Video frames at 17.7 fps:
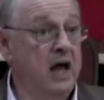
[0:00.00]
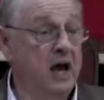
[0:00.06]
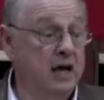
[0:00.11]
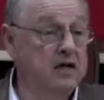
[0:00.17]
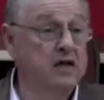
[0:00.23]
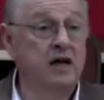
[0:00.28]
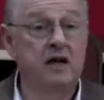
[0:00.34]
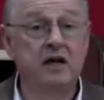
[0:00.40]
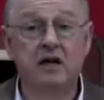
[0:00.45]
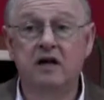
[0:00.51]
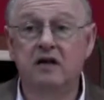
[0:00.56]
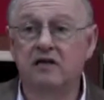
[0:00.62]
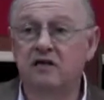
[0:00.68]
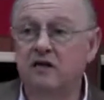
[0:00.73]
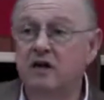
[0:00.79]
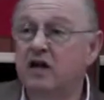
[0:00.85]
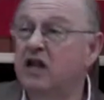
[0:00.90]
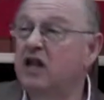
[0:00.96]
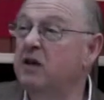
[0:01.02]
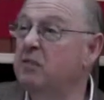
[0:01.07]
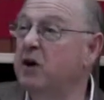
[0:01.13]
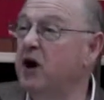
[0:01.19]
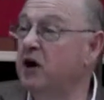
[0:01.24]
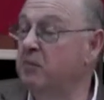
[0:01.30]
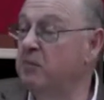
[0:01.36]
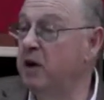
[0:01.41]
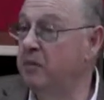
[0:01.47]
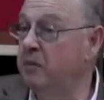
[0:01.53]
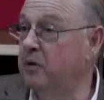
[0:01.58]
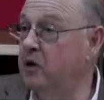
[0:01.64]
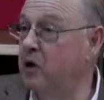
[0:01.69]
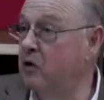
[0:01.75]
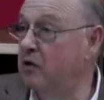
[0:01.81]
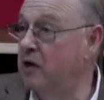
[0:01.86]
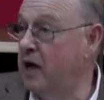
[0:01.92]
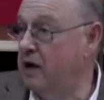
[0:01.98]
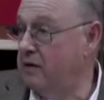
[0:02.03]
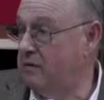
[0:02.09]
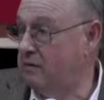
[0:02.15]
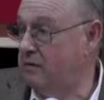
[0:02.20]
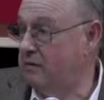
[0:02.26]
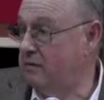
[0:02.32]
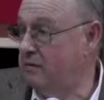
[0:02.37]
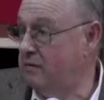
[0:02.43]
And I'll tell you this, American people know that.